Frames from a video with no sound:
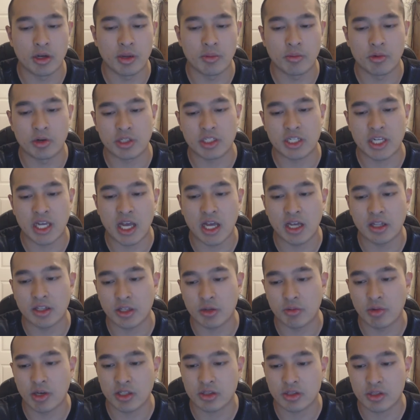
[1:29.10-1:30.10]

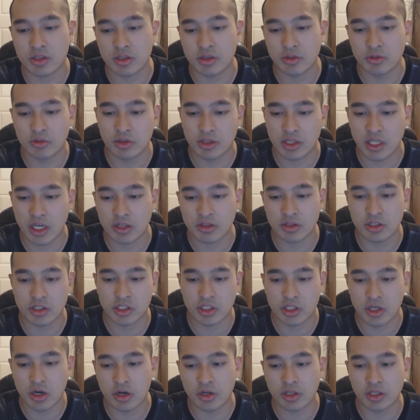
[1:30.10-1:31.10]
immortality without
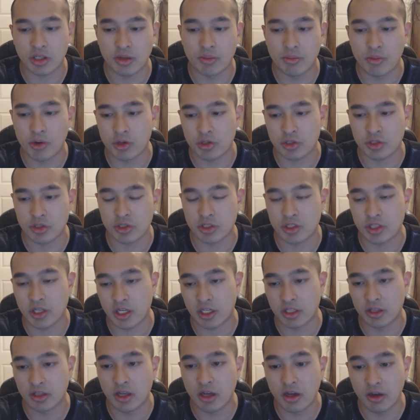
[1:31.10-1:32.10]
discarding emotions
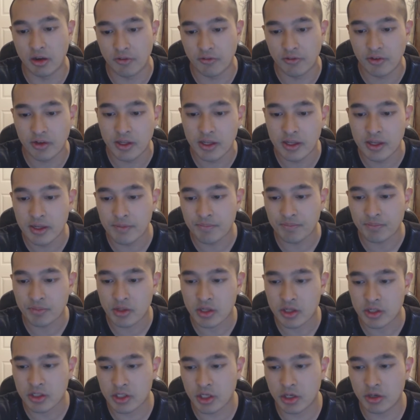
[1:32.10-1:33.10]
like love.
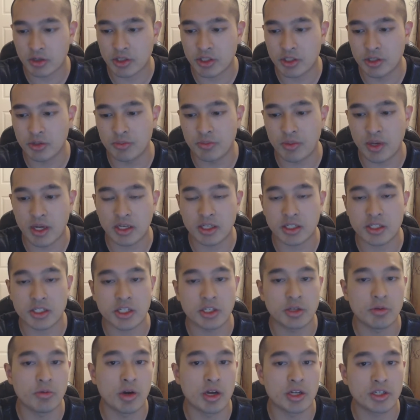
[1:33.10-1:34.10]
So
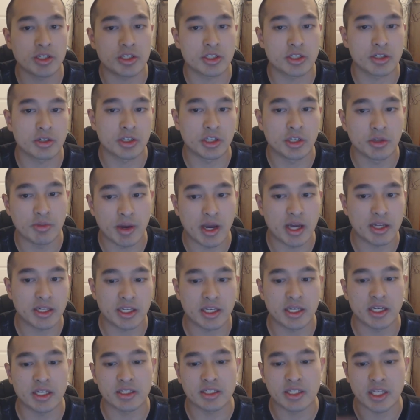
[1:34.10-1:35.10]
once
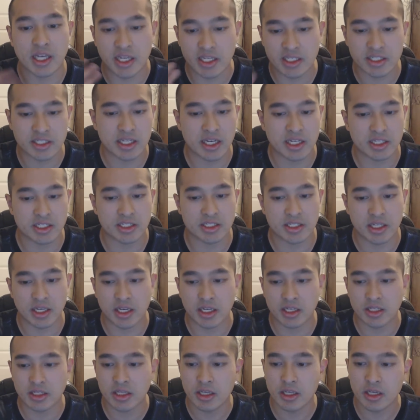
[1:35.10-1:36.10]
humanity attains that
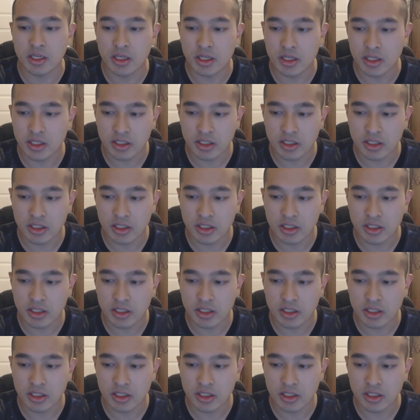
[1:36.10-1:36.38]
state,